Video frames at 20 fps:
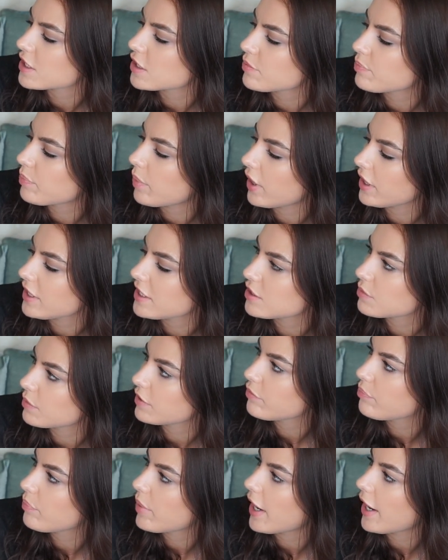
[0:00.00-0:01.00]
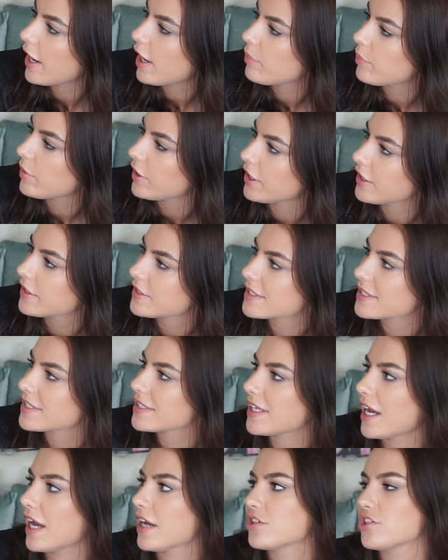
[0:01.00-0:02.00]
Spiced with Purpose
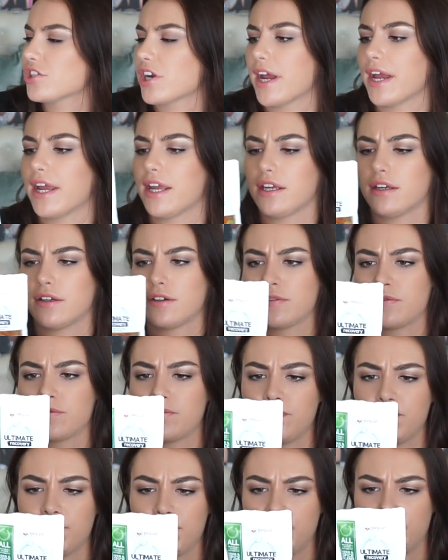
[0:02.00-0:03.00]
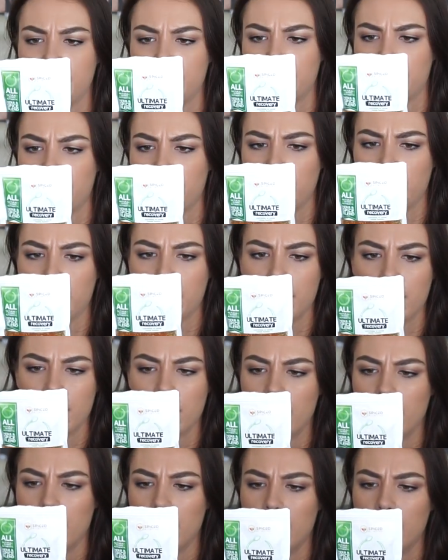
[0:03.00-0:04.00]
sachet.
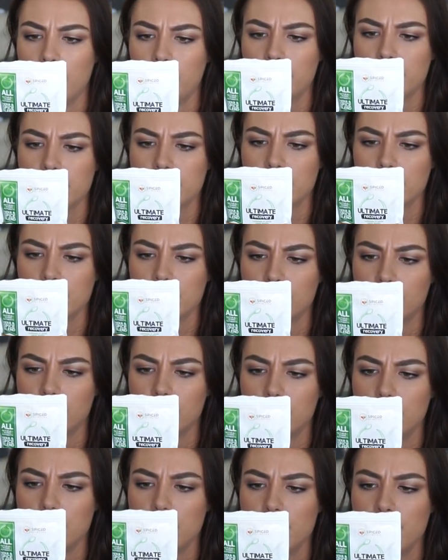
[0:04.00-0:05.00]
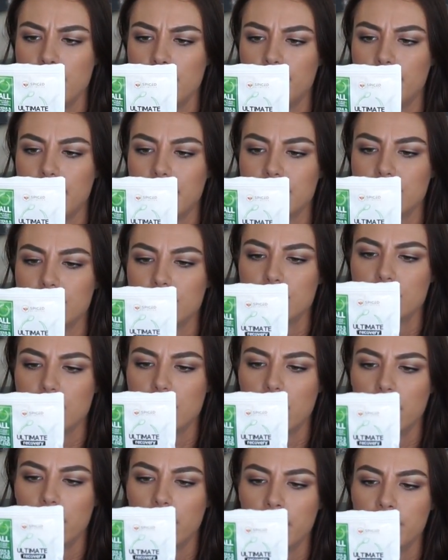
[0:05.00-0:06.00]
So it's got cumin, basil,
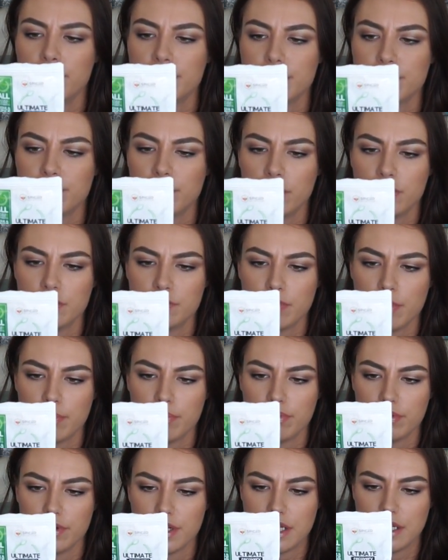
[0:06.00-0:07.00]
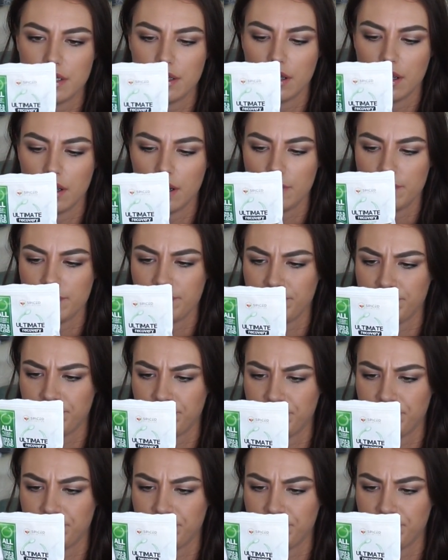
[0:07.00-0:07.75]
thyme, smoked paprika.